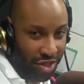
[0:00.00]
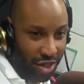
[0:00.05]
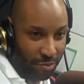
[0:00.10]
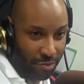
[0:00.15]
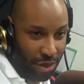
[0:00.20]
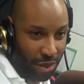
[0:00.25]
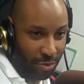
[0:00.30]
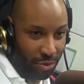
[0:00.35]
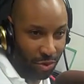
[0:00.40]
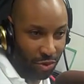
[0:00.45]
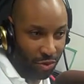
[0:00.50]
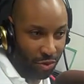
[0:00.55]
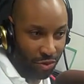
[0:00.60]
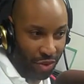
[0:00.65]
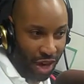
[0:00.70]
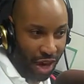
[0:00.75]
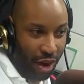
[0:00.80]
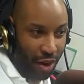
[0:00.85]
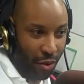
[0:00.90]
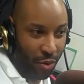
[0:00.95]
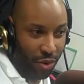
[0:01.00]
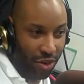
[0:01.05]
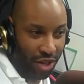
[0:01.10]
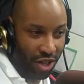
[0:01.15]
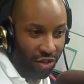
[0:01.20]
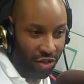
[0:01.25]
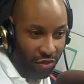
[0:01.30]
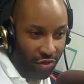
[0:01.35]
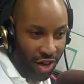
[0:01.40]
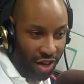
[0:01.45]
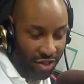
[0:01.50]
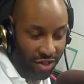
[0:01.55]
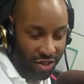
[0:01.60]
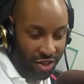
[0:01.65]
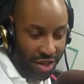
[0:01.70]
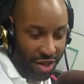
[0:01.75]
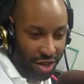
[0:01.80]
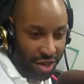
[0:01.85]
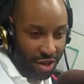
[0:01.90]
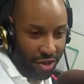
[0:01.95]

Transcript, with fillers: that people do now, where they dress